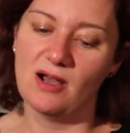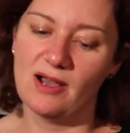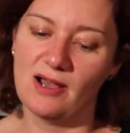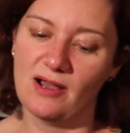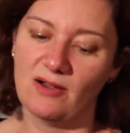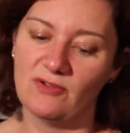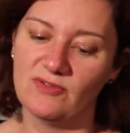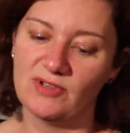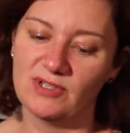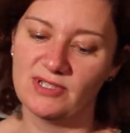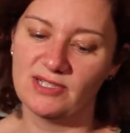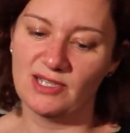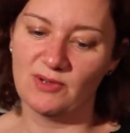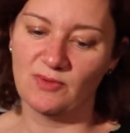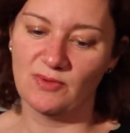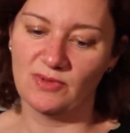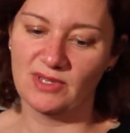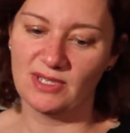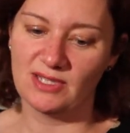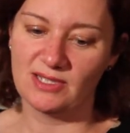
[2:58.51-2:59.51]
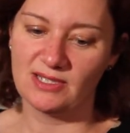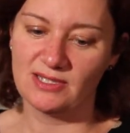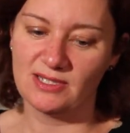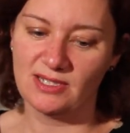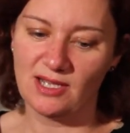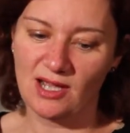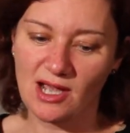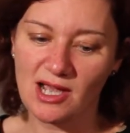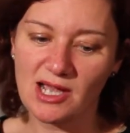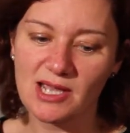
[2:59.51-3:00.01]
Obviously, with this
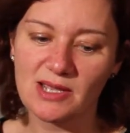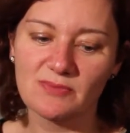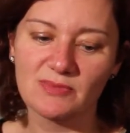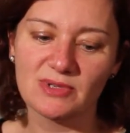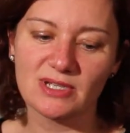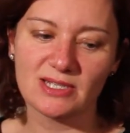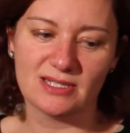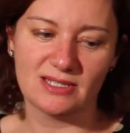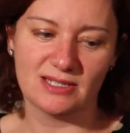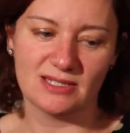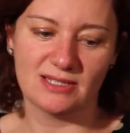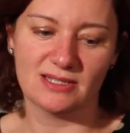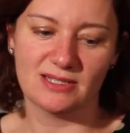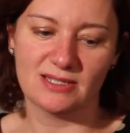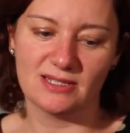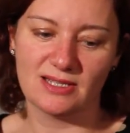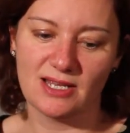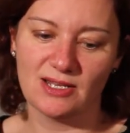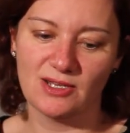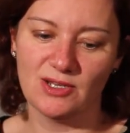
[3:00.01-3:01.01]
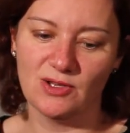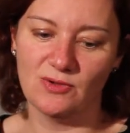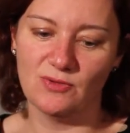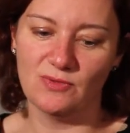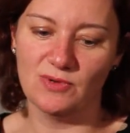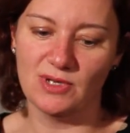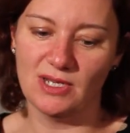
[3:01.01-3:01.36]
time distance, then you